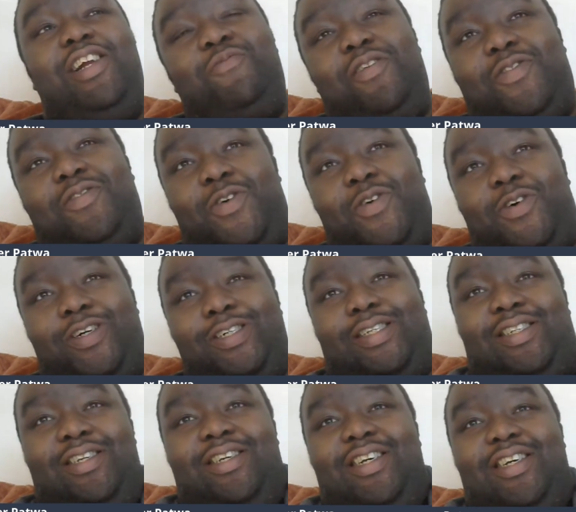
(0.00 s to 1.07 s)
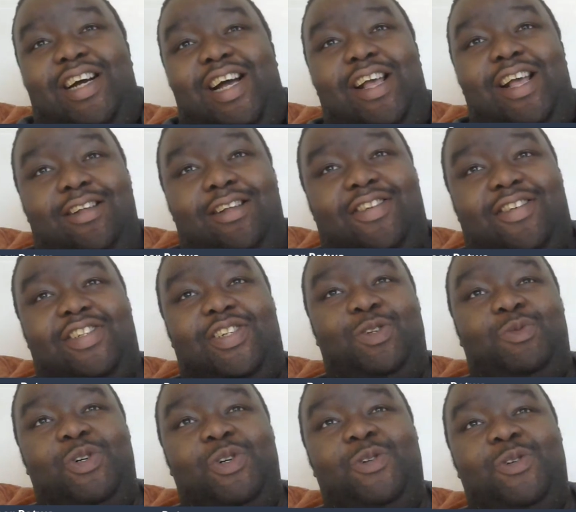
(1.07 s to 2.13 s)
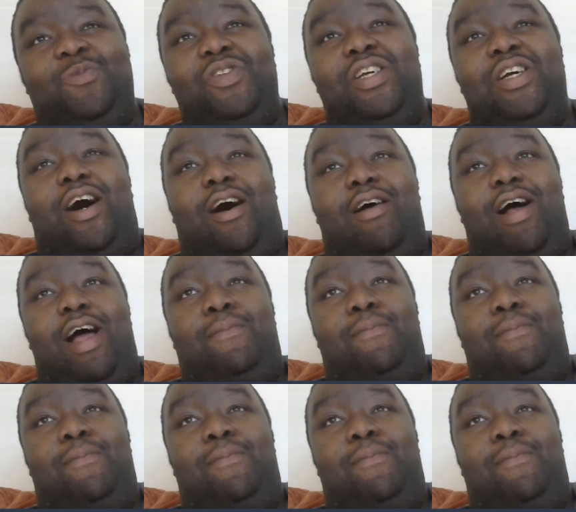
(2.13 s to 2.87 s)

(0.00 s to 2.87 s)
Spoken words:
All right, people. I am out of here because I'm babbling.